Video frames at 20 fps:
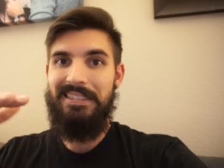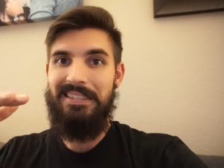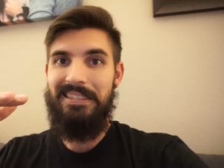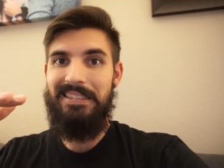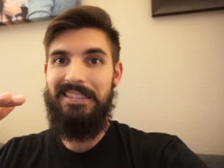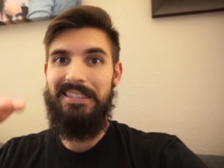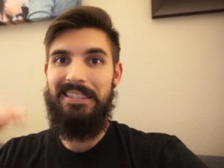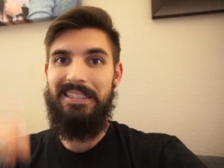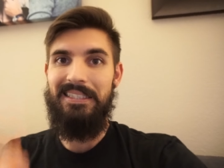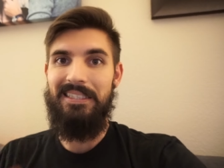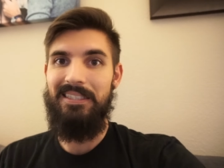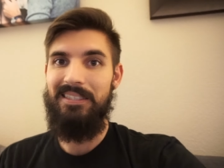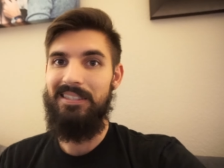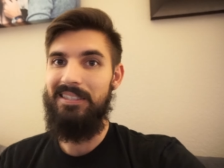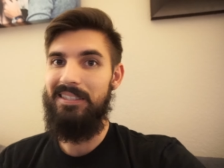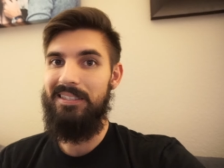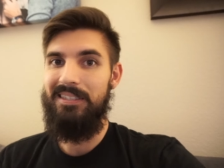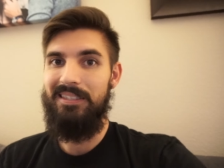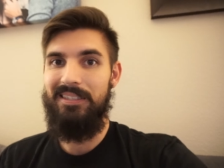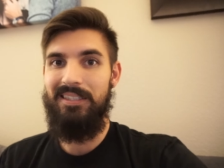uh,
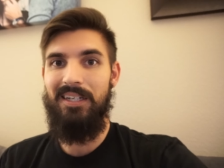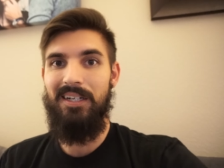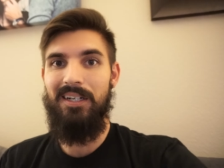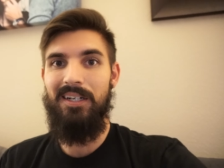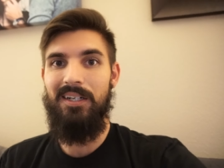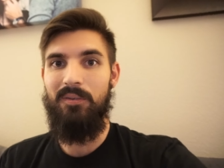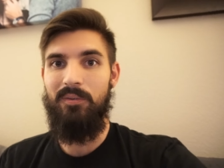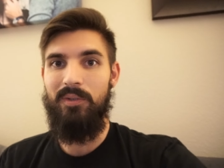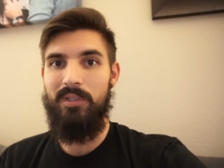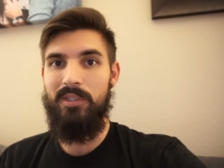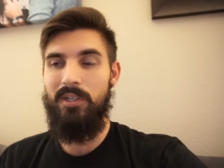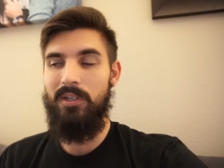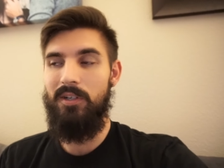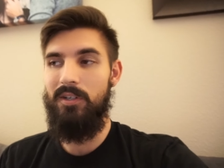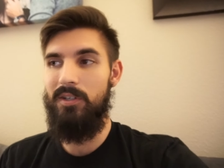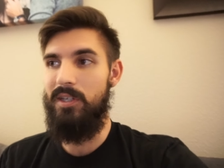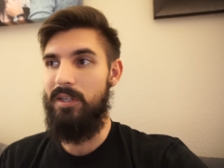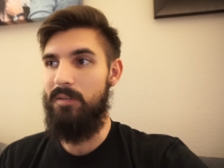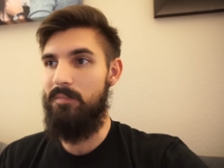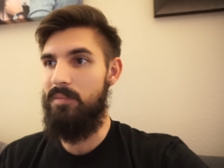gone,
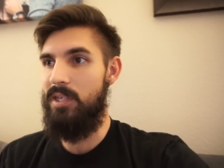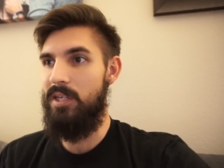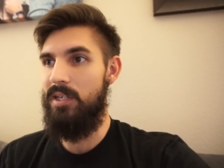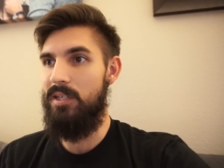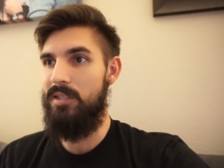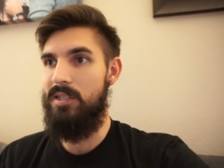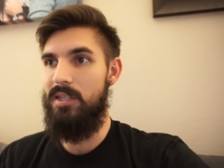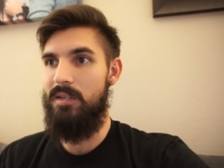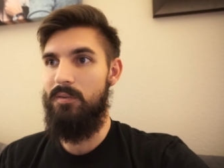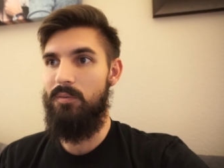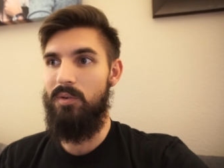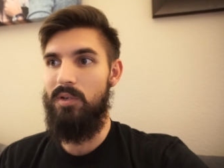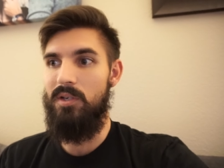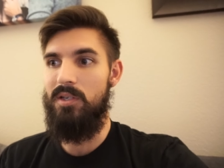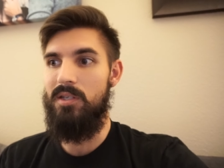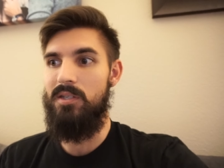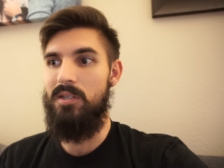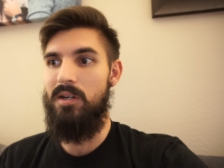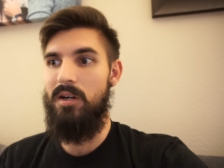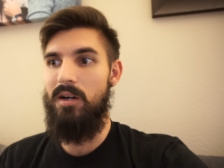returned it because it
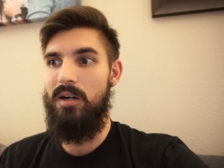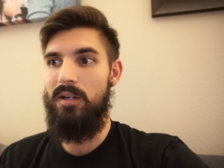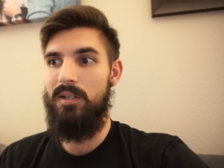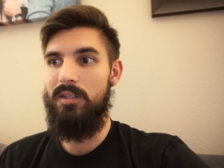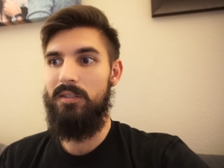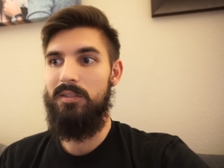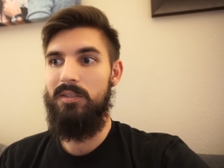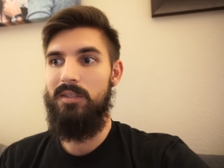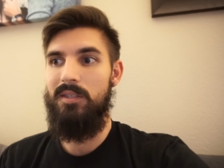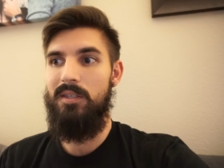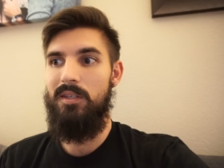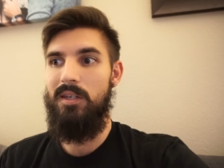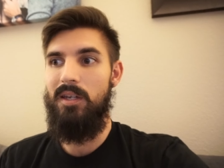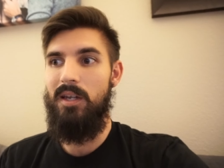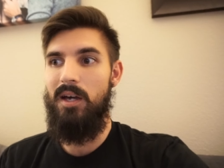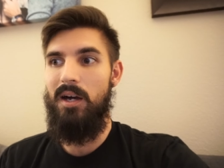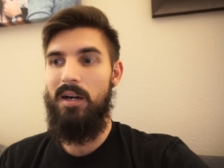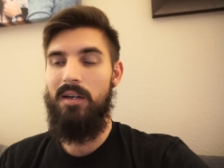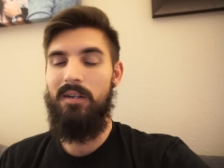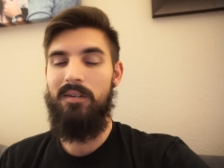was honestly
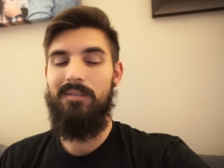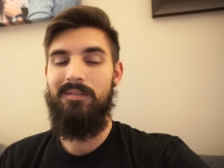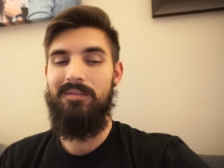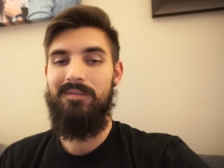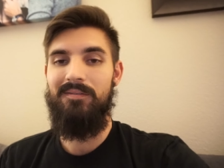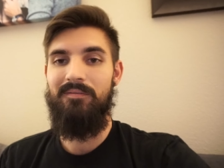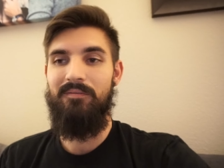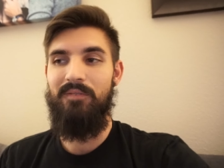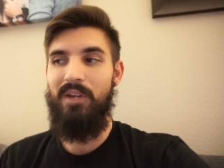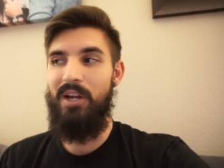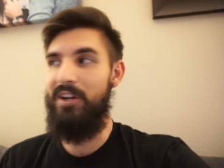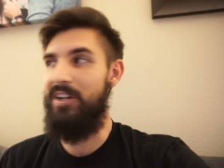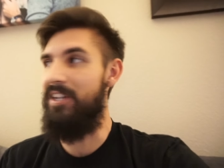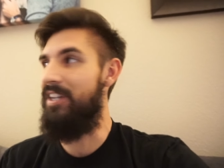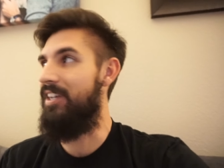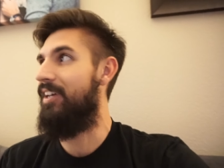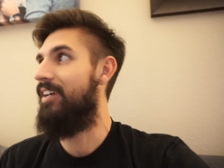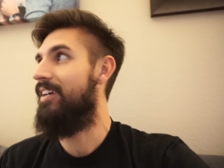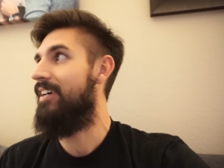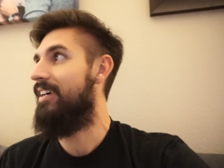not very
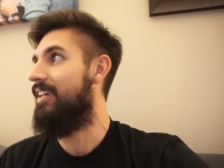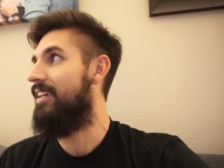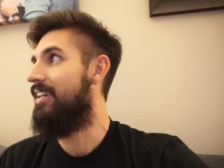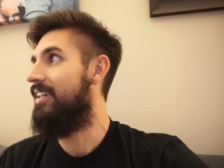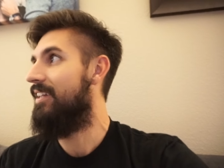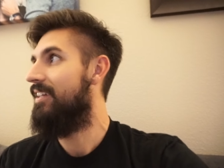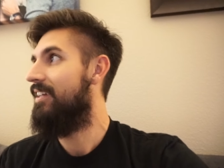good.